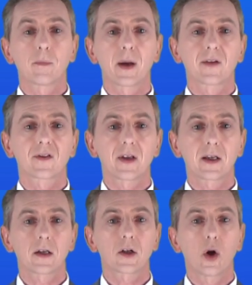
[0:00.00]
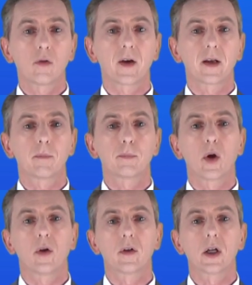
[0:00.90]
by a single covalent
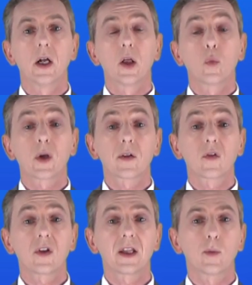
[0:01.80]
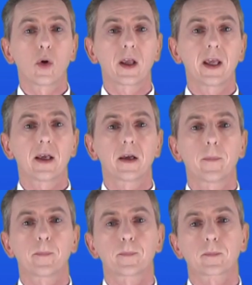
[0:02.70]
bond. We can see them all here.